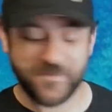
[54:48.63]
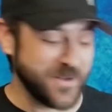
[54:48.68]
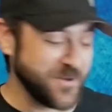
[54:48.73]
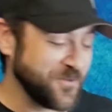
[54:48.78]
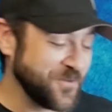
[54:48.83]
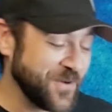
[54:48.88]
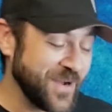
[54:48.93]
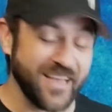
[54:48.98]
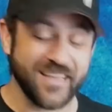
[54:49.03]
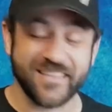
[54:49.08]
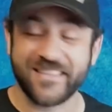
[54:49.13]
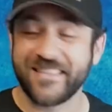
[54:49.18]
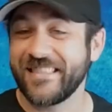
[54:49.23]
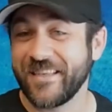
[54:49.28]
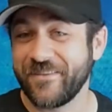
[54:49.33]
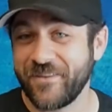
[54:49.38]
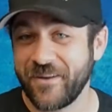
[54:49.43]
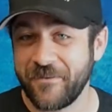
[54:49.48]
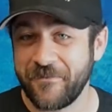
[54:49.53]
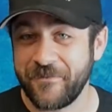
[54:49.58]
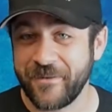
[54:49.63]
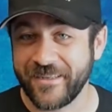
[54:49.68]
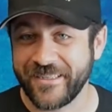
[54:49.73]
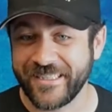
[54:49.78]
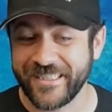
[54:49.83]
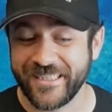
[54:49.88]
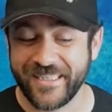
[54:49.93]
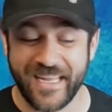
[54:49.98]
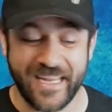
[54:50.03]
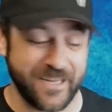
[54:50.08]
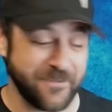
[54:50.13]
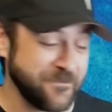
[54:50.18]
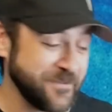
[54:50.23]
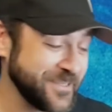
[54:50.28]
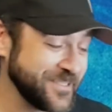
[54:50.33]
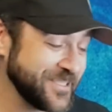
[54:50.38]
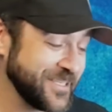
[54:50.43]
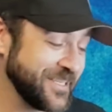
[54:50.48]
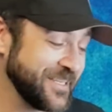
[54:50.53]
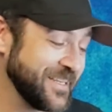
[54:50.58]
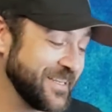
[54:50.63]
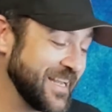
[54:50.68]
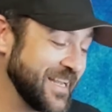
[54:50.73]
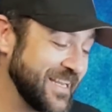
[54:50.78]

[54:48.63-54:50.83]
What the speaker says: been a while since I've done any fishing.